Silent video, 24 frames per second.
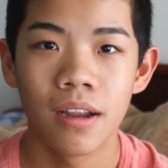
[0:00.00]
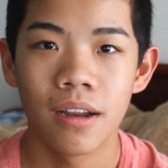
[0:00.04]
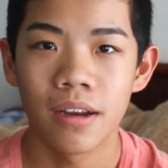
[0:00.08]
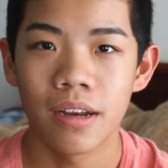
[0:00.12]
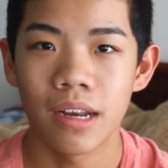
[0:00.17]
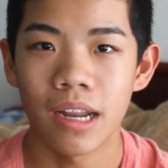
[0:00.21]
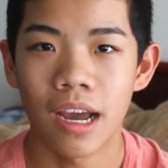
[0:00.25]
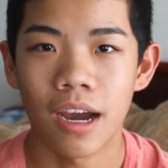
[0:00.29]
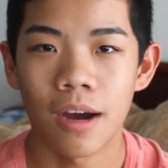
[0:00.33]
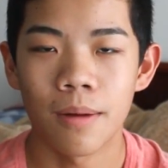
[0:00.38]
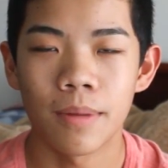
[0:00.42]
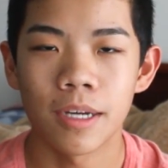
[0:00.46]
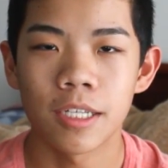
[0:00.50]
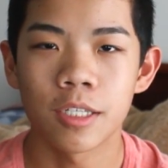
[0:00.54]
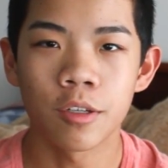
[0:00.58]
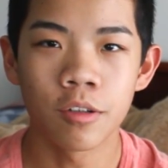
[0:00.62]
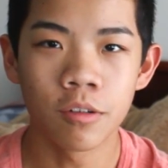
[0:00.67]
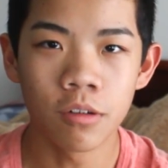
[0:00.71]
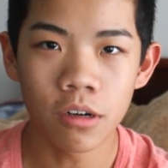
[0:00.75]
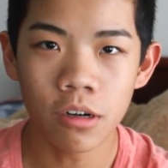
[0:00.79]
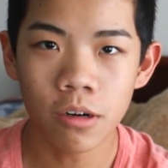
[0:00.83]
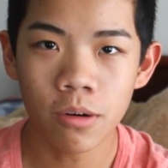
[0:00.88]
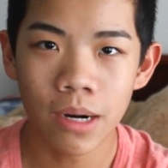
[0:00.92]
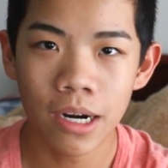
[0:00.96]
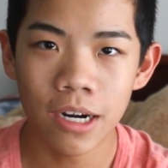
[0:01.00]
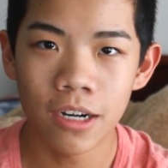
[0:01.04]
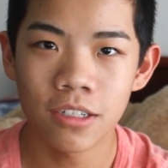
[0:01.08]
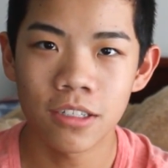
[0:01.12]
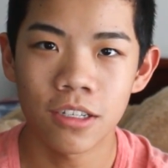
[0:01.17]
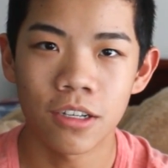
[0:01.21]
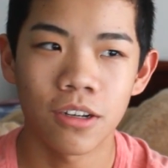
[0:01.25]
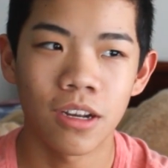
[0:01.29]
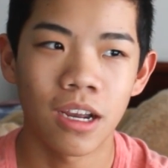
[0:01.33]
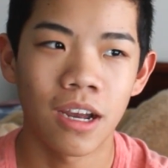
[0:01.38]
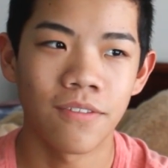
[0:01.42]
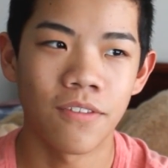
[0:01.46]
Now, my school requires
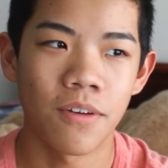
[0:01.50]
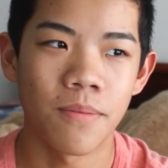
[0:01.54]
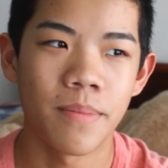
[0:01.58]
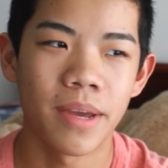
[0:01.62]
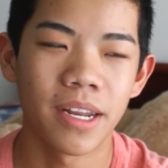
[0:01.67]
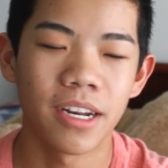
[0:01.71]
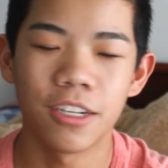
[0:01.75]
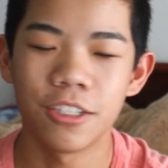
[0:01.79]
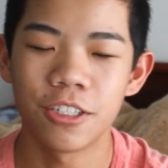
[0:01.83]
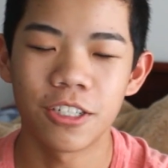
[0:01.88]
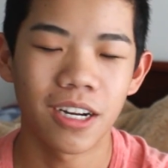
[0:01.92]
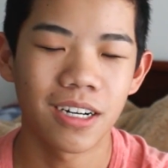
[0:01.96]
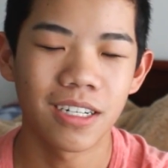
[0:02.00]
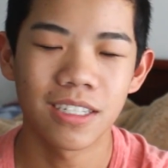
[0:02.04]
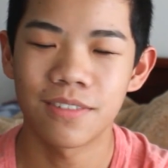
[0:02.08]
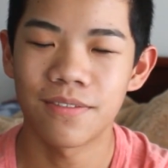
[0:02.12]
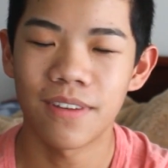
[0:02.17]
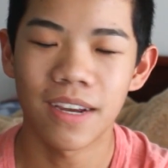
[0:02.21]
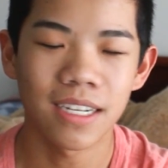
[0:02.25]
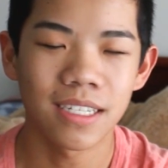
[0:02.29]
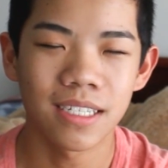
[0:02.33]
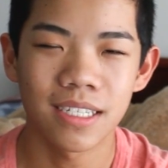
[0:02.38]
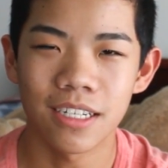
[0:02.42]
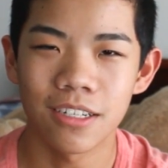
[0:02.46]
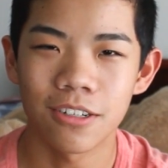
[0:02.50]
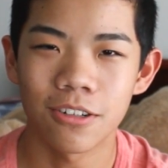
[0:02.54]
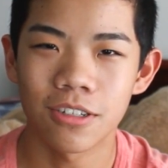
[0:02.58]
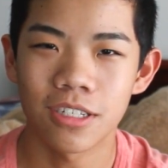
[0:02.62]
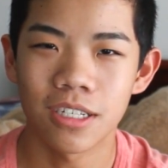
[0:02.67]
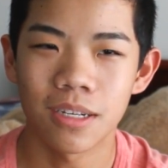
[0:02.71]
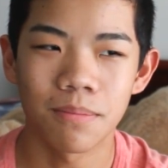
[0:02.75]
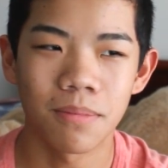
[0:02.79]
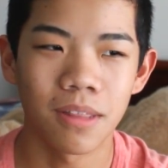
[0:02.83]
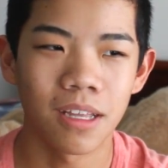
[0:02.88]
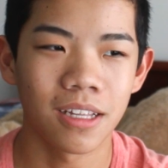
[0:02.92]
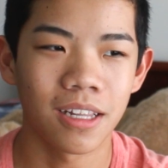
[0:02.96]
that you have a meningitis vaccine or
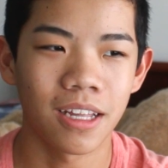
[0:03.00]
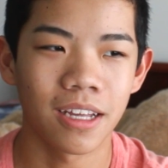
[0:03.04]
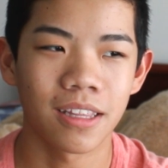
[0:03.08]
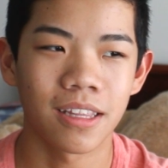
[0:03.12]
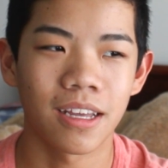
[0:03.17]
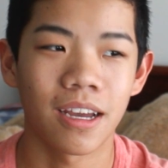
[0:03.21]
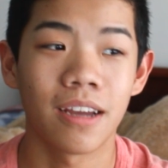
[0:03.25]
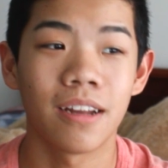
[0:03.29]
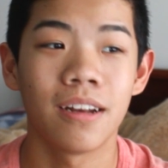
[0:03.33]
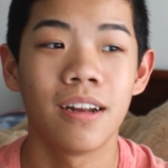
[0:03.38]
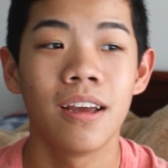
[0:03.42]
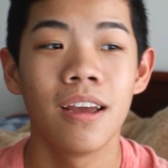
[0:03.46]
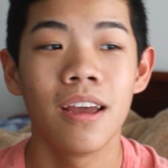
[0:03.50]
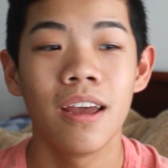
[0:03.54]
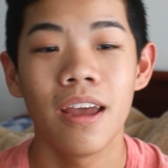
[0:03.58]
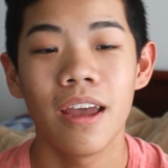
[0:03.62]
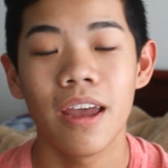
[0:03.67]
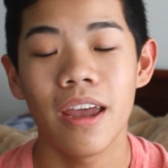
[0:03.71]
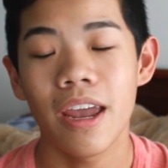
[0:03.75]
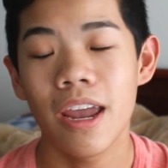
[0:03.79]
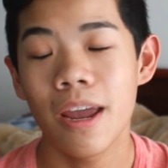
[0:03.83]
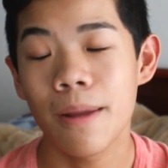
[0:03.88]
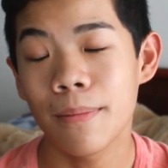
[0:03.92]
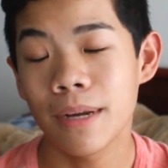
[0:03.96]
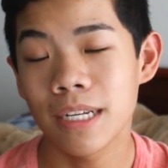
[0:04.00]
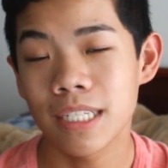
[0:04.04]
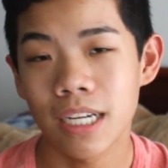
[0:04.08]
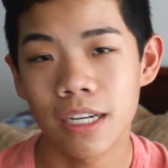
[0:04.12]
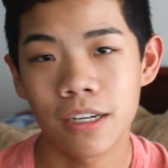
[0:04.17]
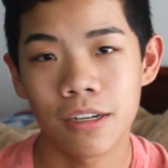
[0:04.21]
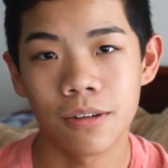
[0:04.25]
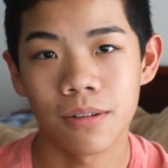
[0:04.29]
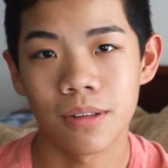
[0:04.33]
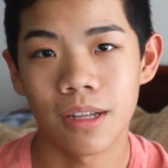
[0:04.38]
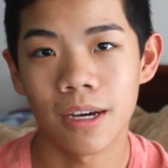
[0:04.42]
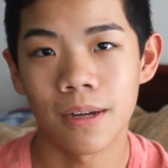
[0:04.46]
something like that, and my dad
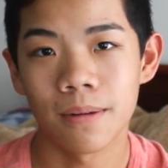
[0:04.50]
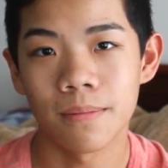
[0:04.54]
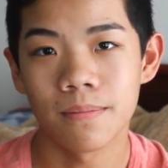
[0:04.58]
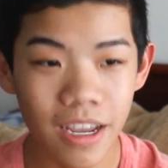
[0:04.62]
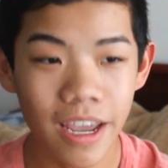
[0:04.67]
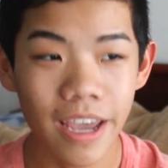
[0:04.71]
knew that.